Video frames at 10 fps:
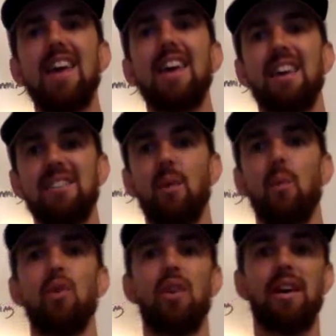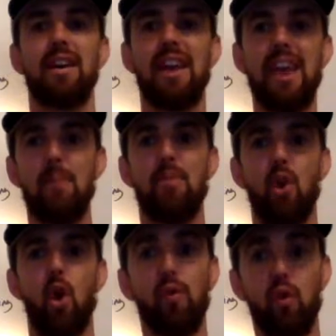is it will keep their
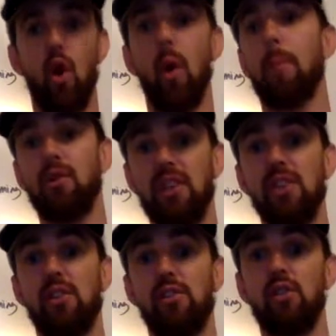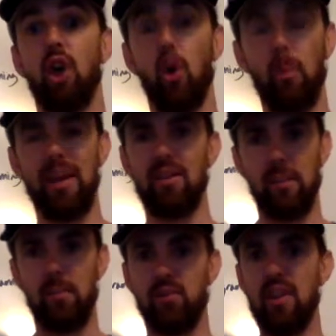overall percentage low, because the
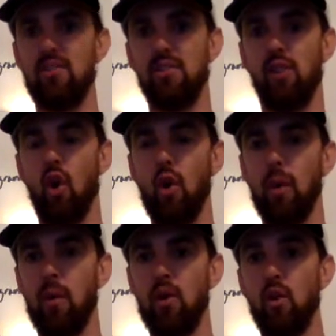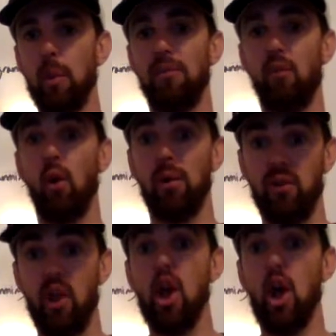percentage of OE we were doing before was
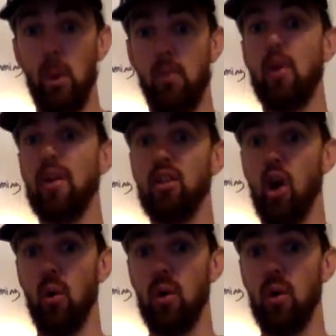pretty low.